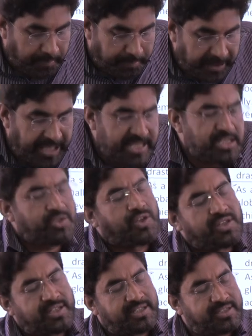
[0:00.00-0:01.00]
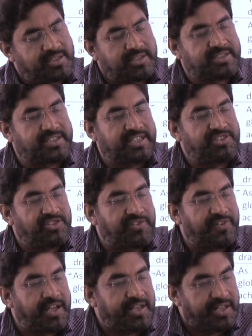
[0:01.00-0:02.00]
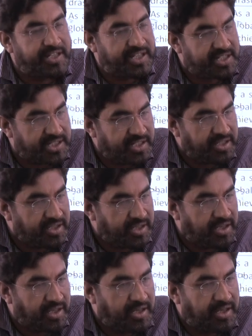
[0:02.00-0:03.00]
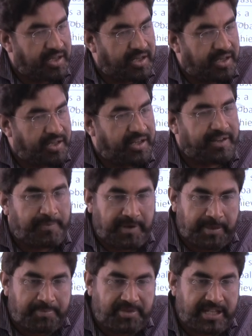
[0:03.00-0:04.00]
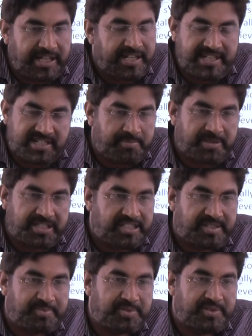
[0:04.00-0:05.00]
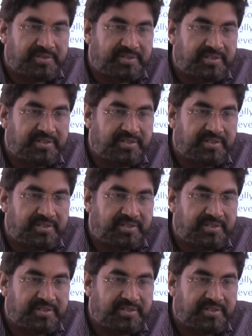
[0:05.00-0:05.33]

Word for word: based on this, the sense of alienation develops. Alienation, pata hai sabko?